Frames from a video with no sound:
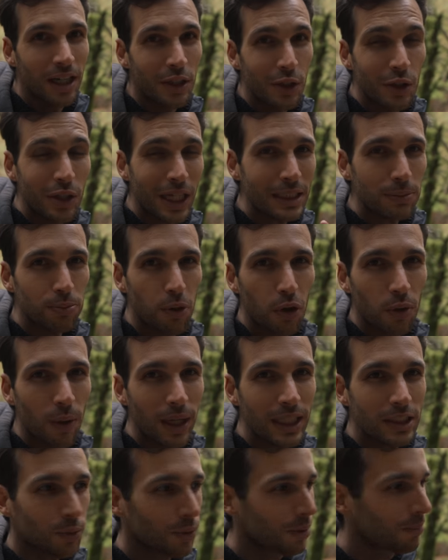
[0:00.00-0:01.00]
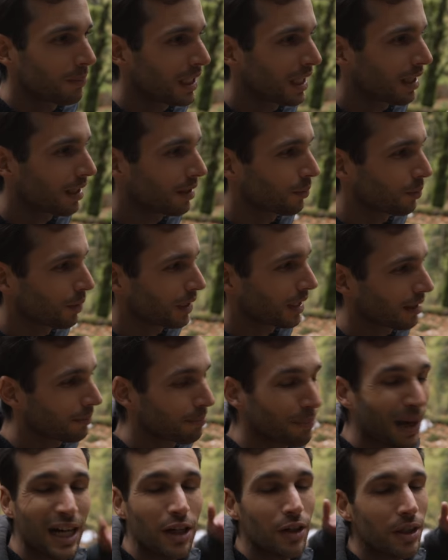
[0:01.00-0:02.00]
you guys progress with me and we get
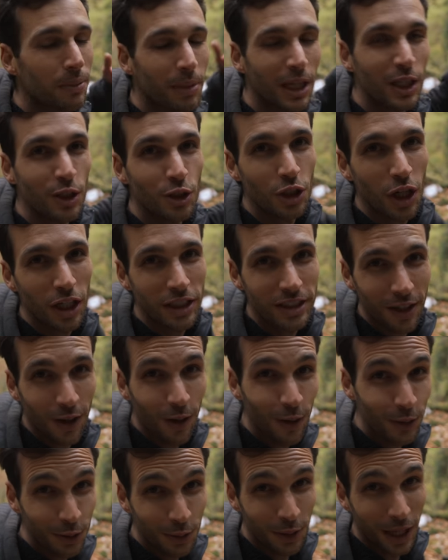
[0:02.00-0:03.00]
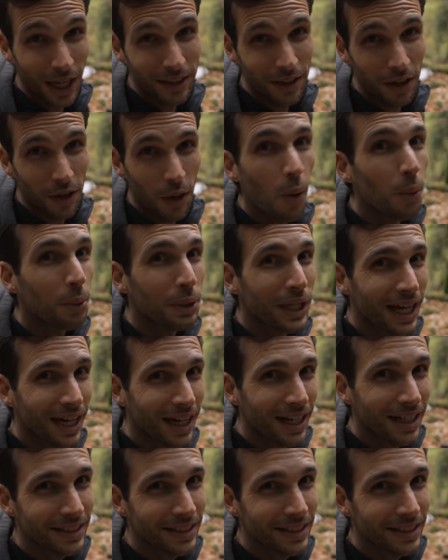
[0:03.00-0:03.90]
better and better shots all together. Oh yeah.